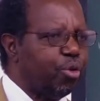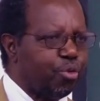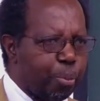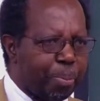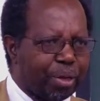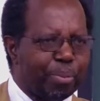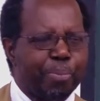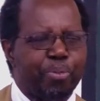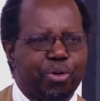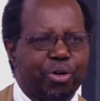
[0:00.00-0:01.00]
So if you pick
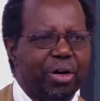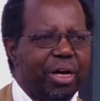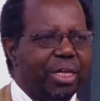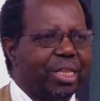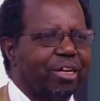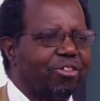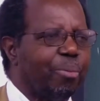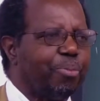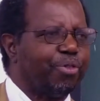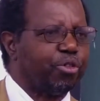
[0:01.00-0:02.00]
my book, The
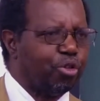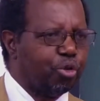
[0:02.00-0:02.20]
Christian Profession,